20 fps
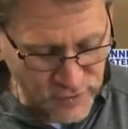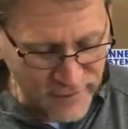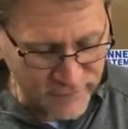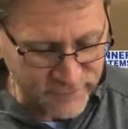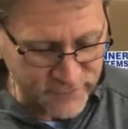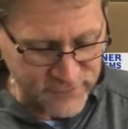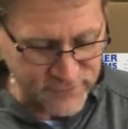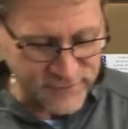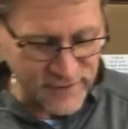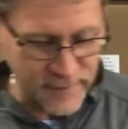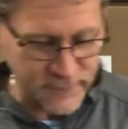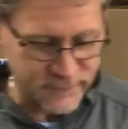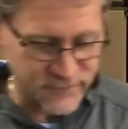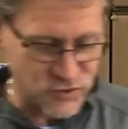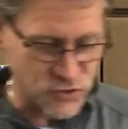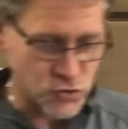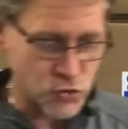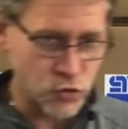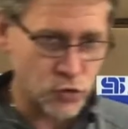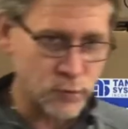have the
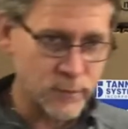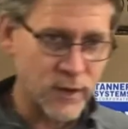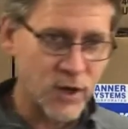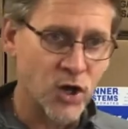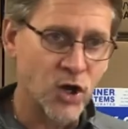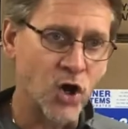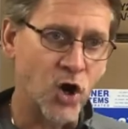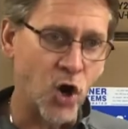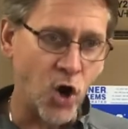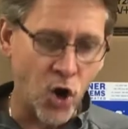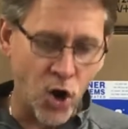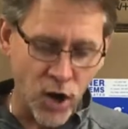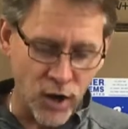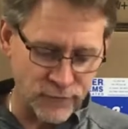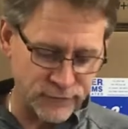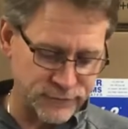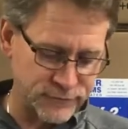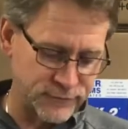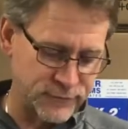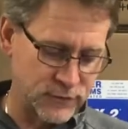siphon tube
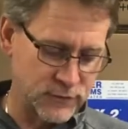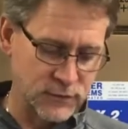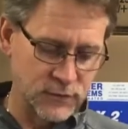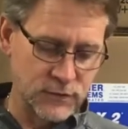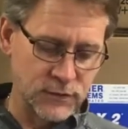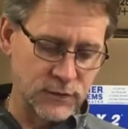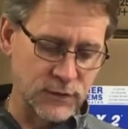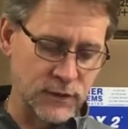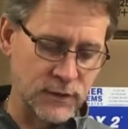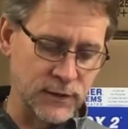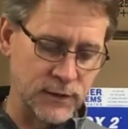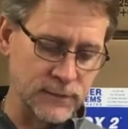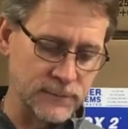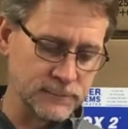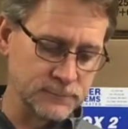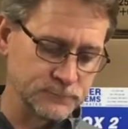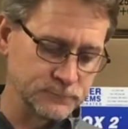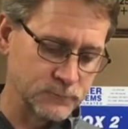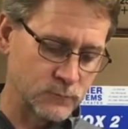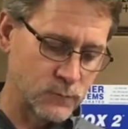off,
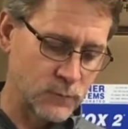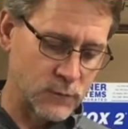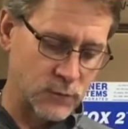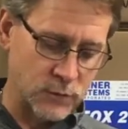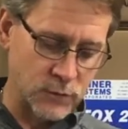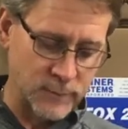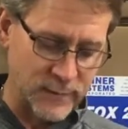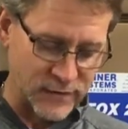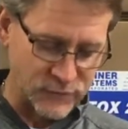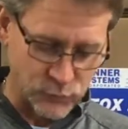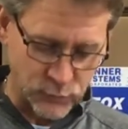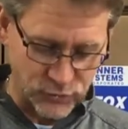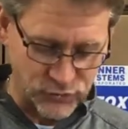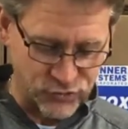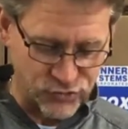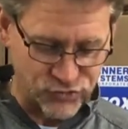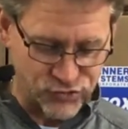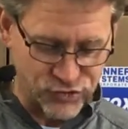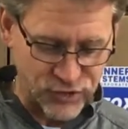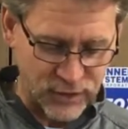you might as well
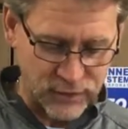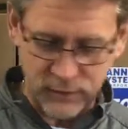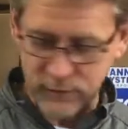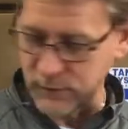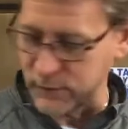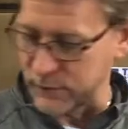just check